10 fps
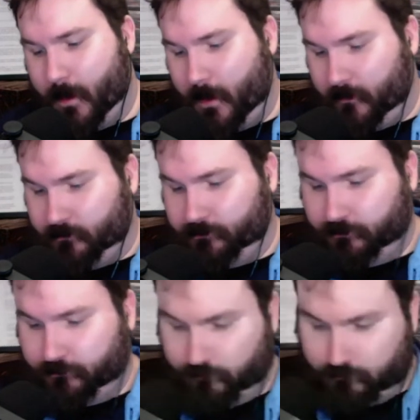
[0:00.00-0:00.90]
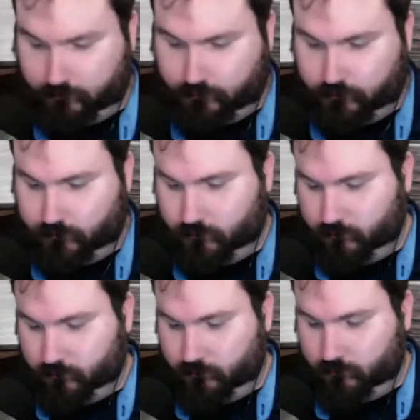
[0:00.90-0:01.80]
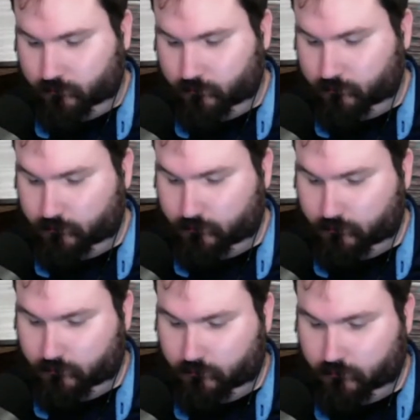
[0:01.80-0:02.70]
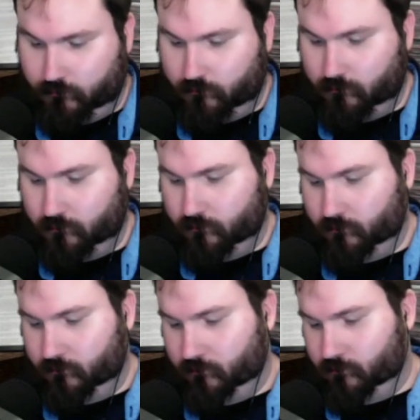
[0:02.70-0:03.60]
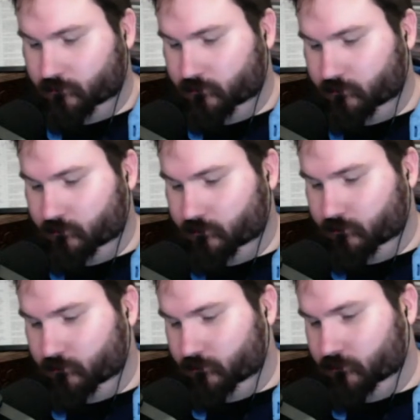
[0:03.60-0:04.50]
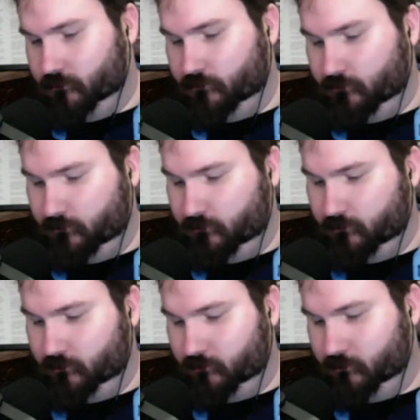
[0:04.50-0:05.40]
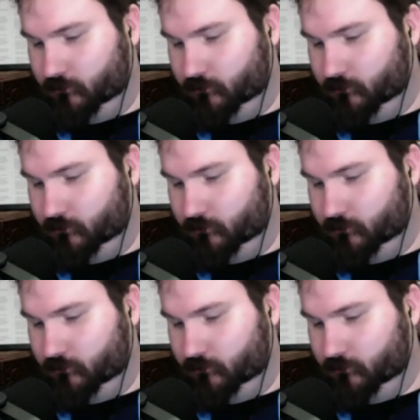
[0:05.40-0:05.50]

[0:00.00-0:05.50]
No words are spoken by the person on screen.